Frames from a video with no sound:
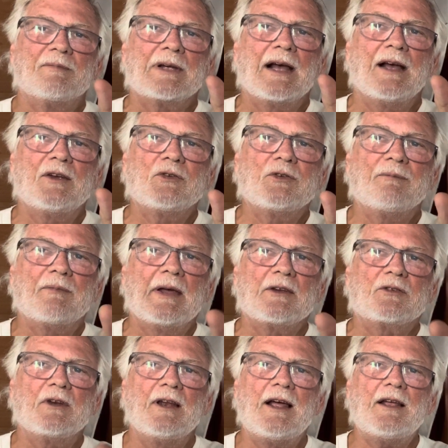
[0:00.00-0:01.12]
Guys,
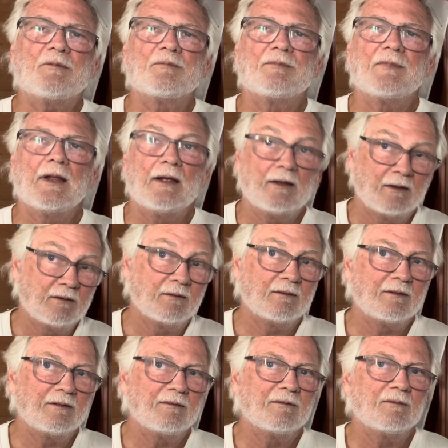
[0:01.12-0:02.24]
thanks a lot.
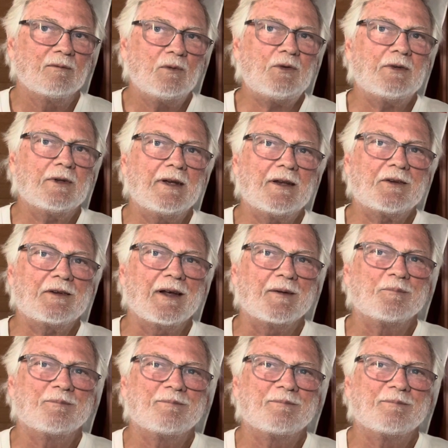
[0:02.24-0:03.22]
See you next time.